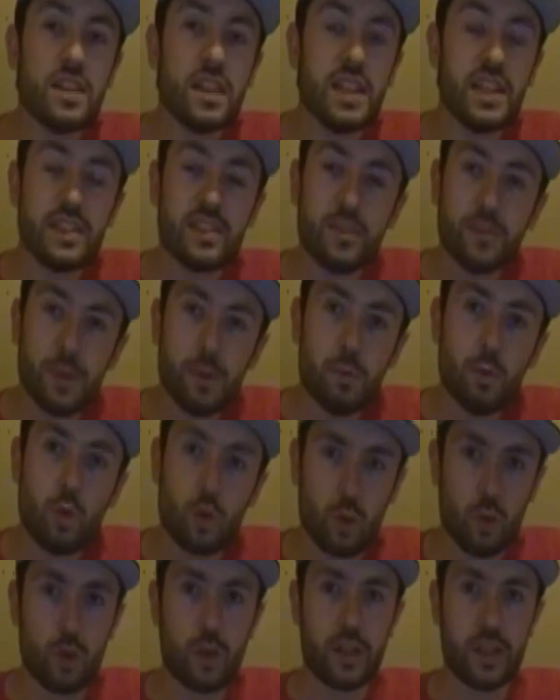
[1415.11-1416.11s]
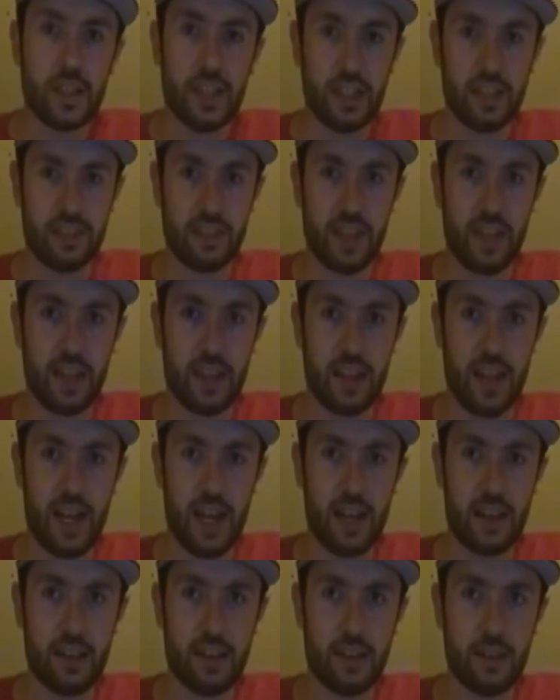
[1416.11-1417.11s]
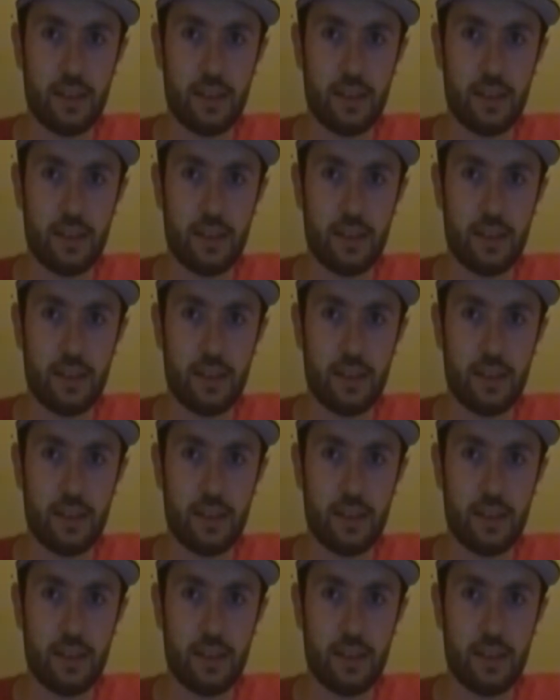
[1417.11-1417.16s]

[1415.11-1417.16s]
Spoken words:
it to be more organized like that.